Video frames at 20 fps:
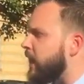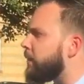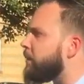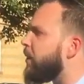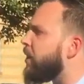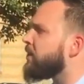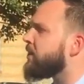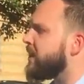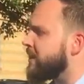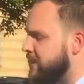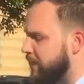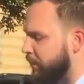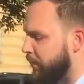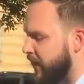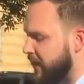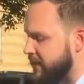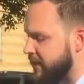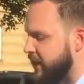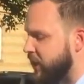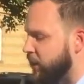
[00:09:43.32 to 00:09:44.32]
Nick
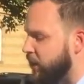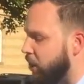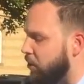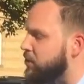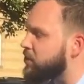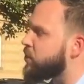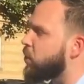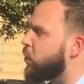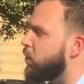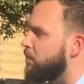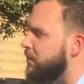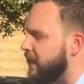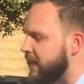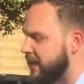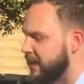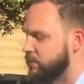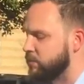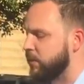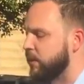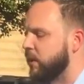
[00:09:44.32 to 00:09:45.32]
participates in closed-door
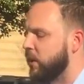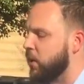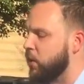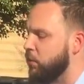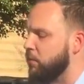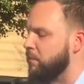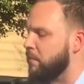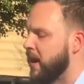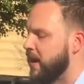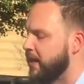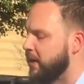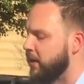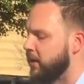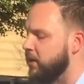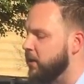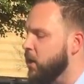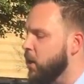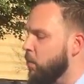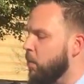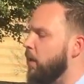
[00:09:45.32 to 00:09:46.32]
meetings with our own mayor,
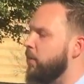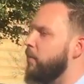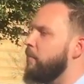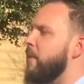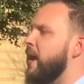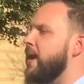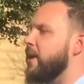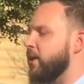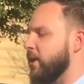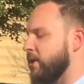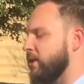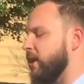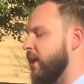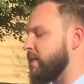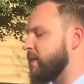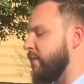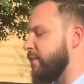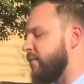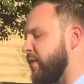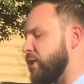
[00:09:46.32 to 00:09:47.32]
while the mayor
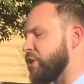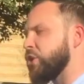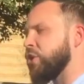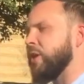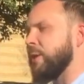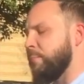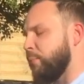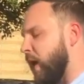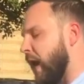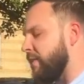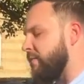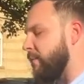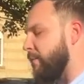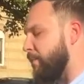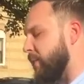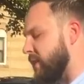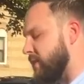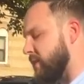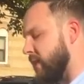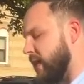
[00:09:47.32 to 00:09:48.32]
conducts official and
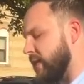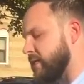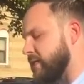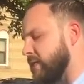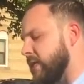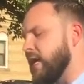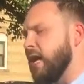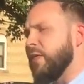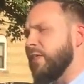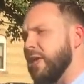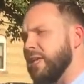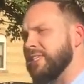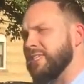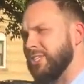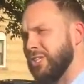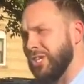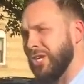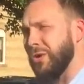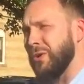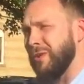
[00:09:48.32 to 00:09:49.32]
private business. This,
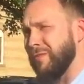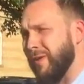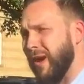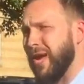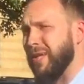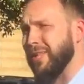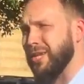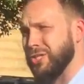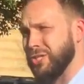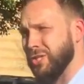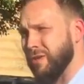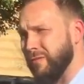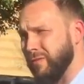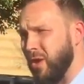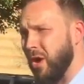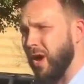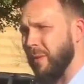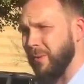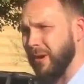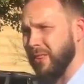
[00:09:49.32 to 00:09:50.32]
too, in violation of
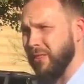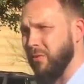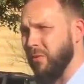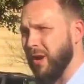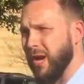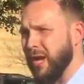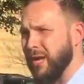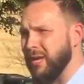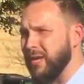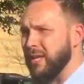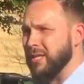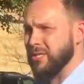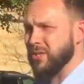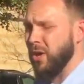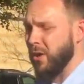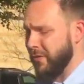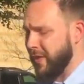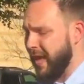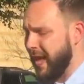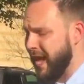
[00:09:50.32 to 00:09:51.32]
law, by the way. It's
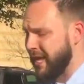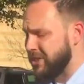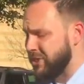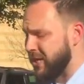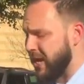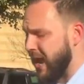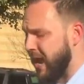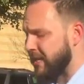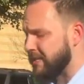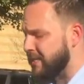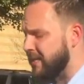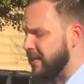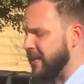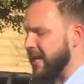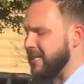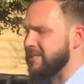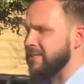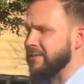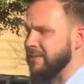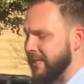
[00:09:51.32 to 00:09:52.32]
called the Hatch Act.
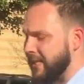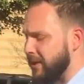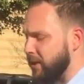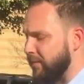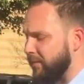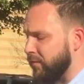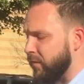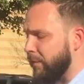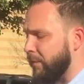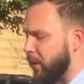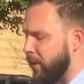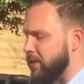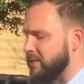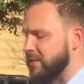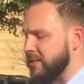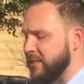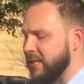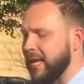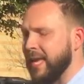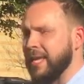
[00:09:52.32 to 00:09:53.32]
It's illegal for a
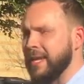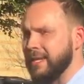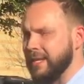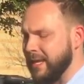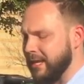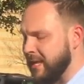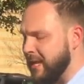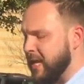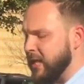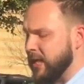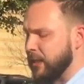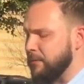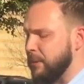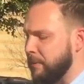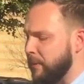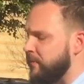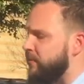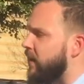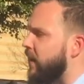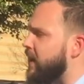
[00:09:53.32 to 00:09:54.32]
partisan candidate to be
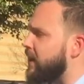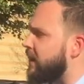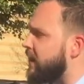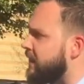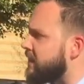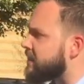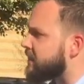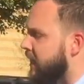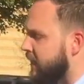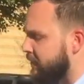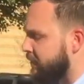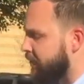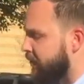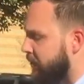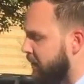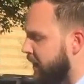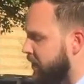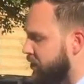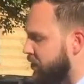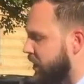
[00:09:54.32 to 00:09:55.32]
provided inside
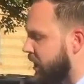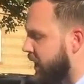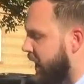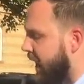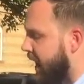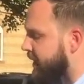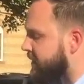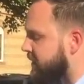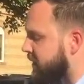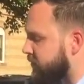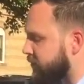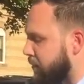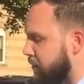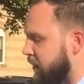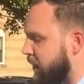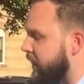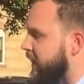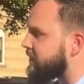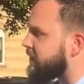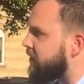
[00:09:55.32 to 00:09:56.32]
information and access from
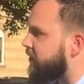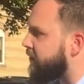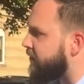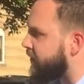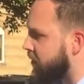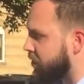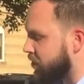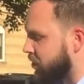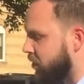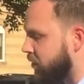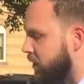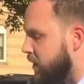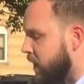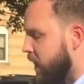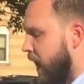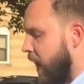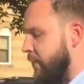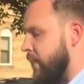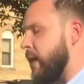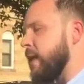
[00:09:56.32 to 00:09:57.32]
an elected official,
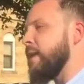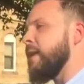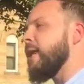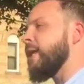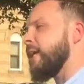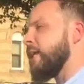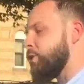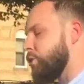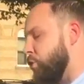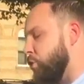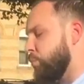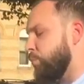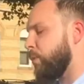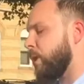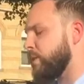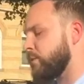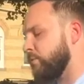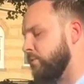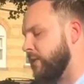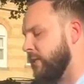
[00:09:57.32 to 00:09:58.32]
and then Nick issues
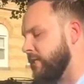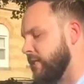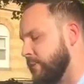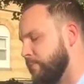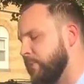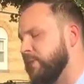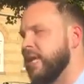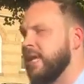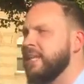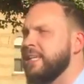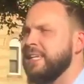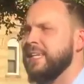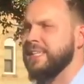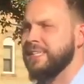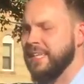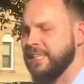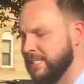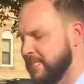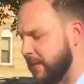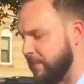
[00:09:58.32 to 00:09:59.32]
press releases pretending he
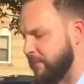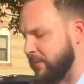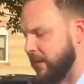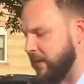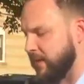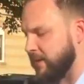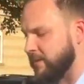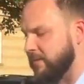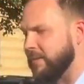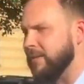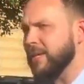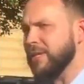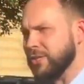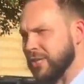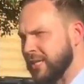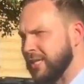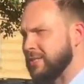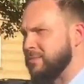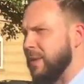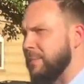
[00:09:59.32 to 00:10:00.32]
did something.
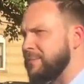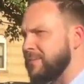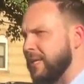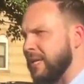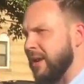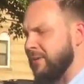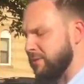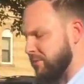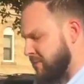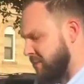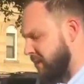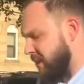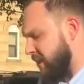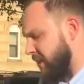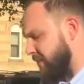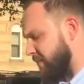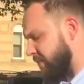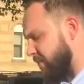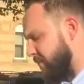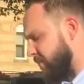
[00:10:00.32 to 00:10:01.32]
Check his website out, you'll see it.